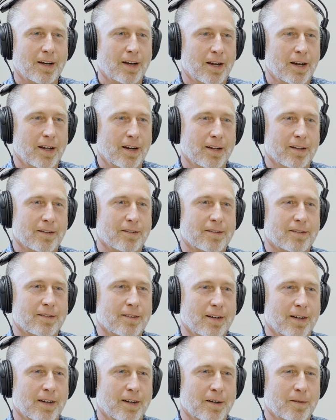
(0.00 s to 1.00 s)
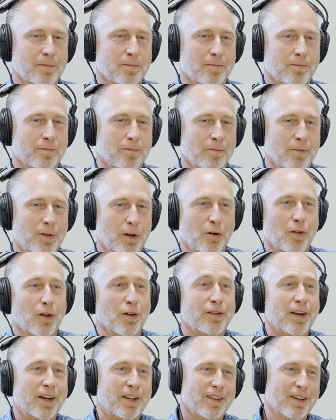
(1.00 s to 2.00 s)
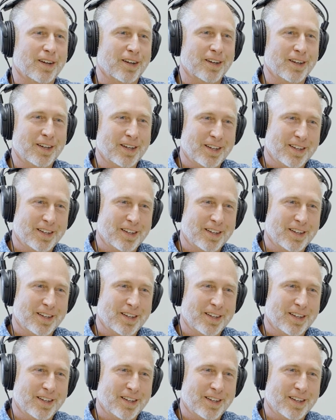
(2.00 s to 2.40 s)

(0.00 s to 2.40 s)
And it's, they'll take the